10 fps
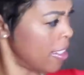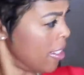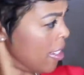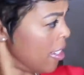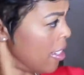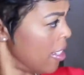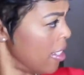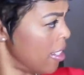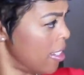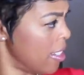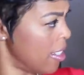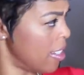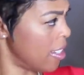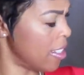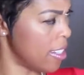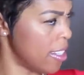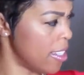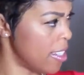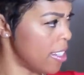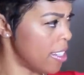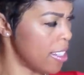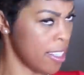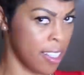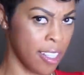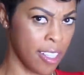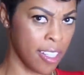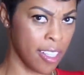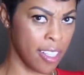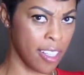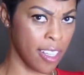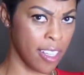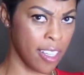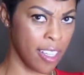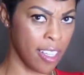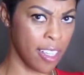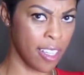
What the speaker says: (silent)